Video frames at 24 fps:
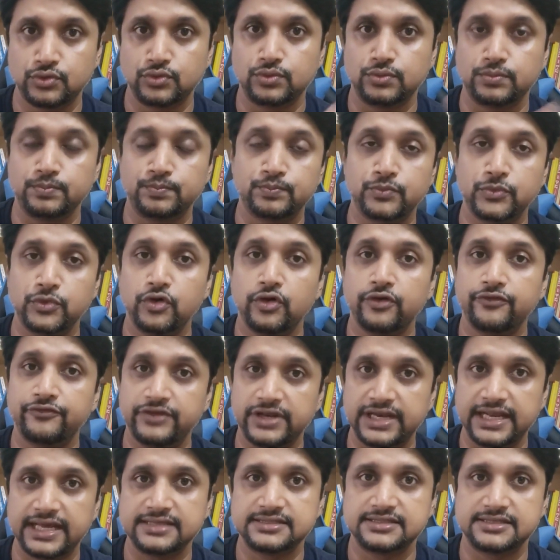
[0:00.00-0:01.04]
Your
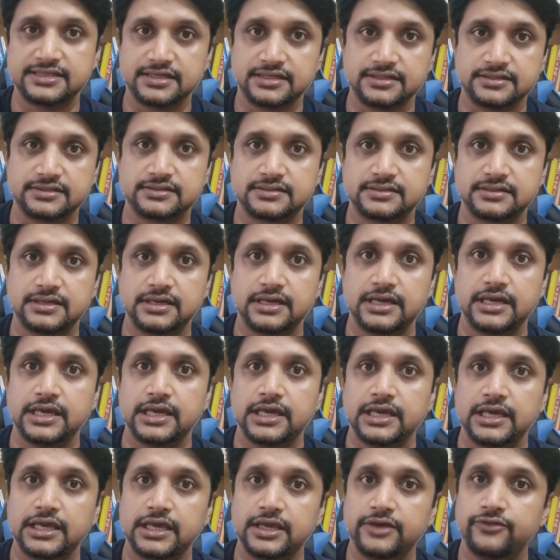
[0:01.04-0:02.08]
financials. If
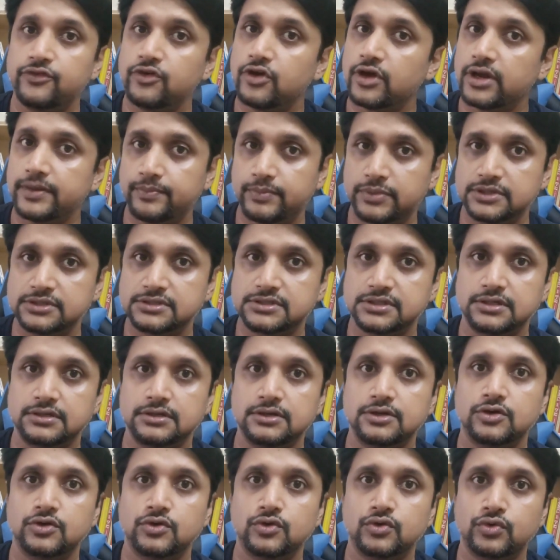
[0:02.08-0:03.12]
you are a person
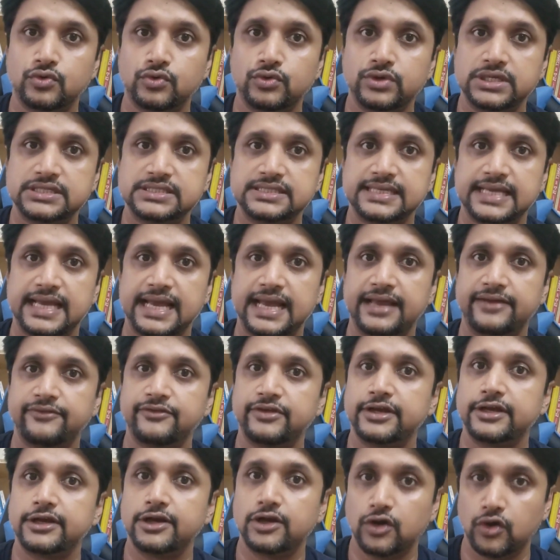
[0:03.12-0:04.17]
who is having
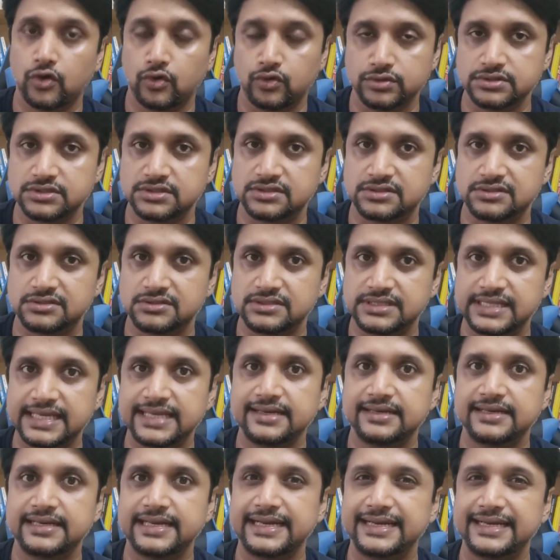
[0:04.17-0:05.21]
loans, then it
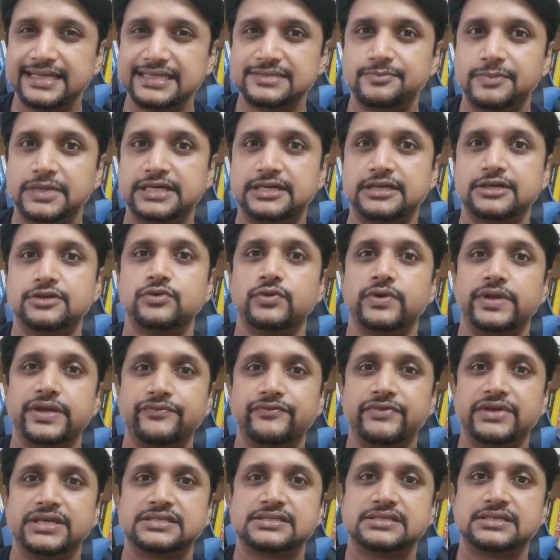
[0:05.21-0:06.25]
is better to invest
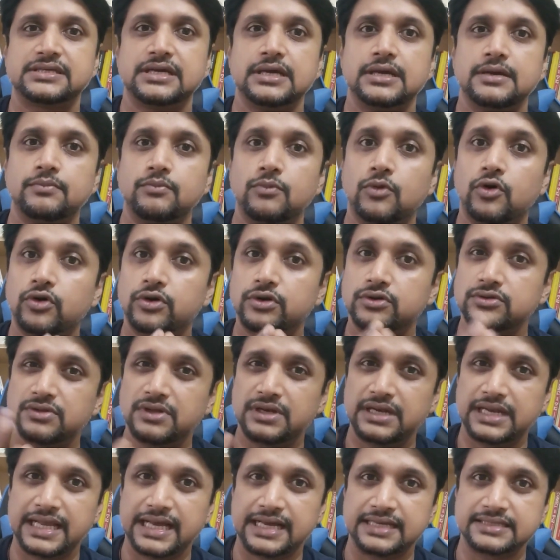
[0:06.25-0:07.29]
more on the
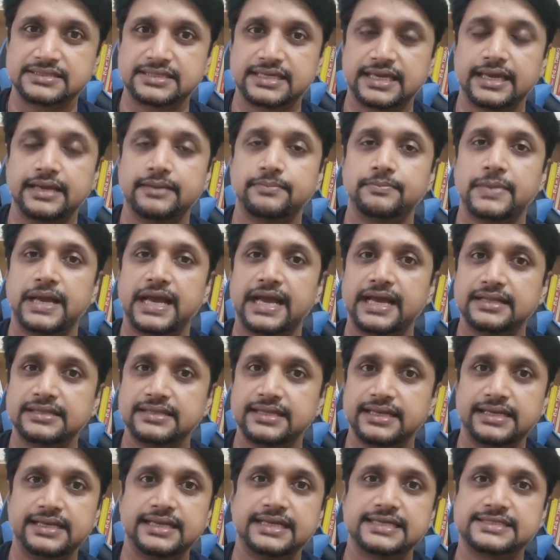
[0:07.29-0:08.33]
large cap and the index
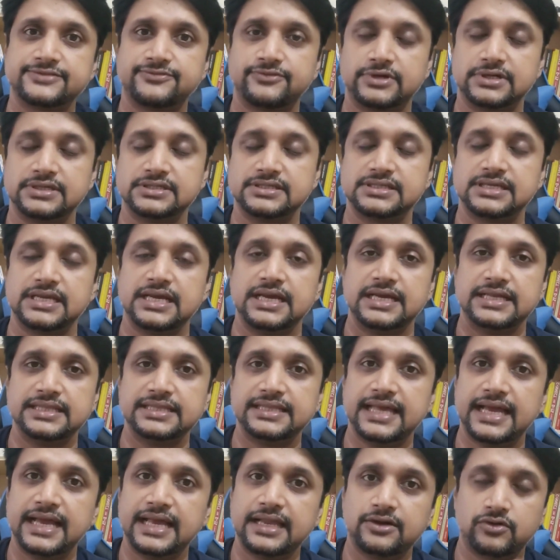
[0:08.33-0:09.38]
funds than
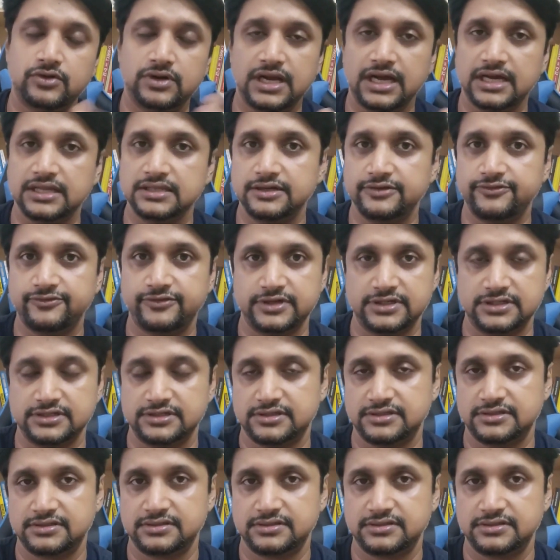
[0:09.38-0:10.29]
on other funds.